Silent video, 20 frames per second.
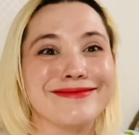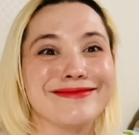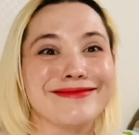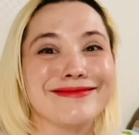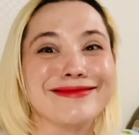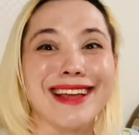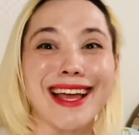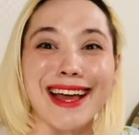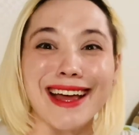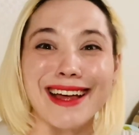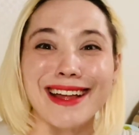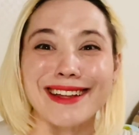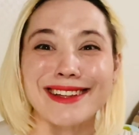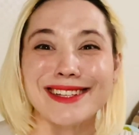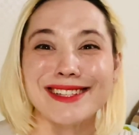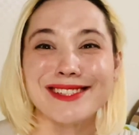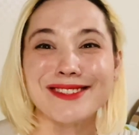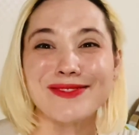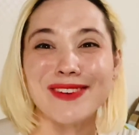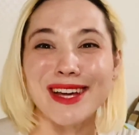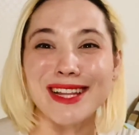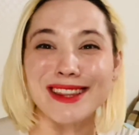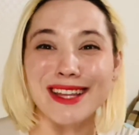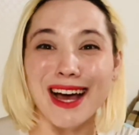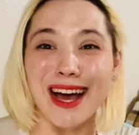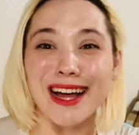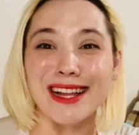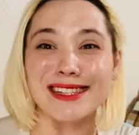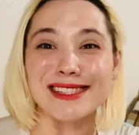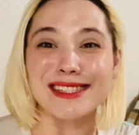yeah, these are my
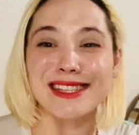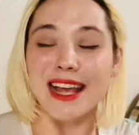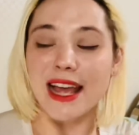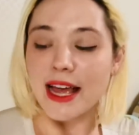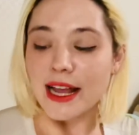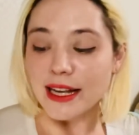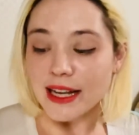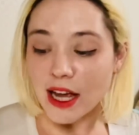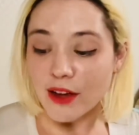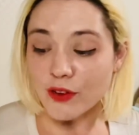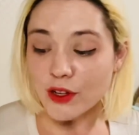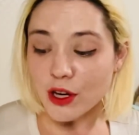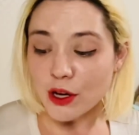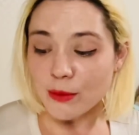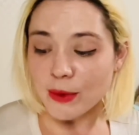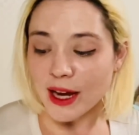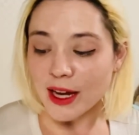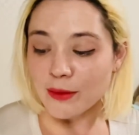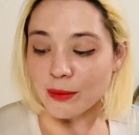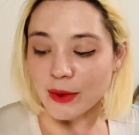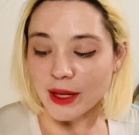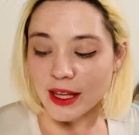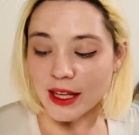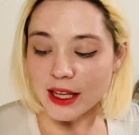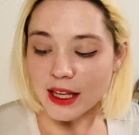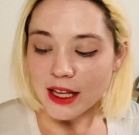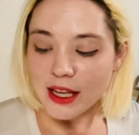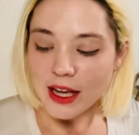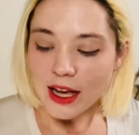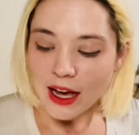thoughts. Now, if you don't mind
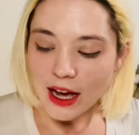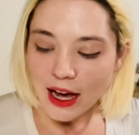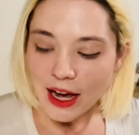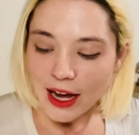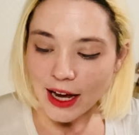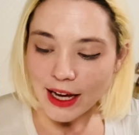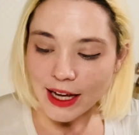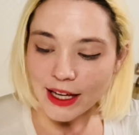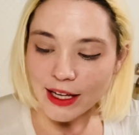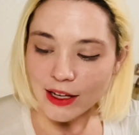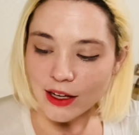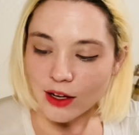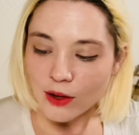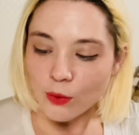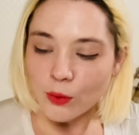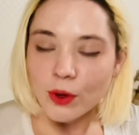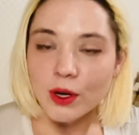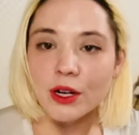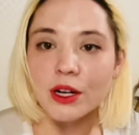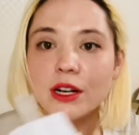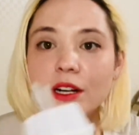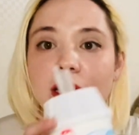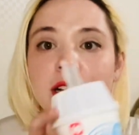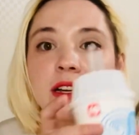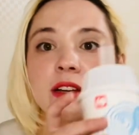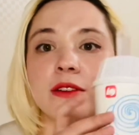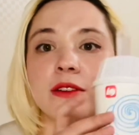me, I ordered